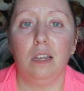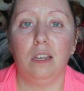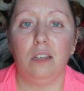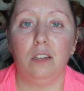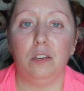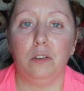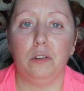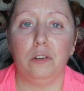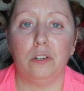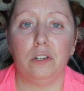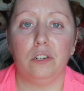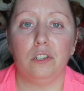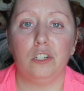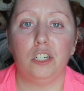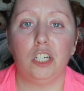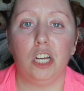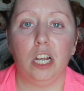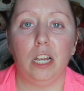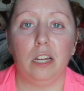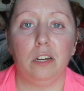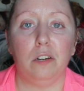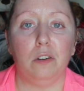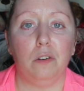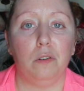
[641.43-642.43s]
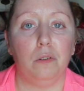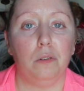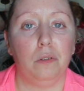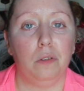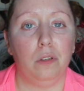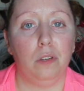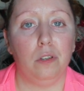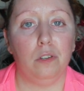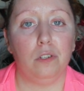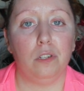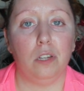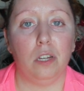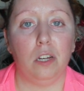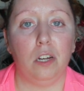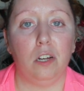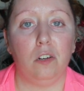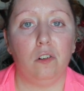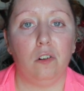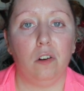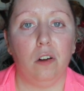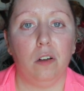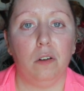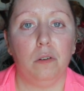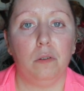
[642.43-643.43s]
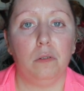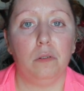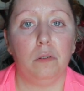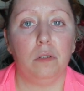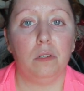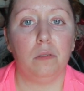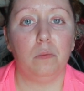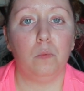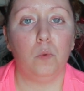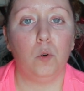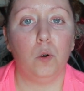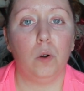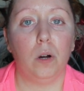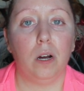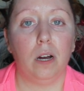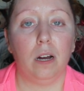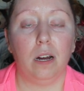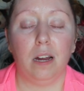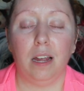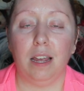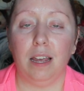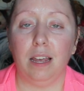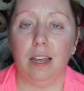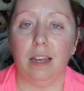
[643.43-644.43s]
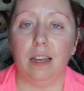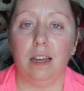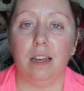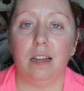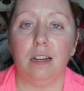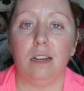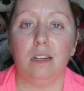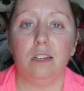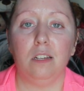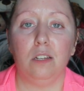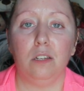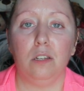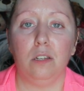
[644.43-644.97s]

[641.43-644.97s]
your channel usually grows more and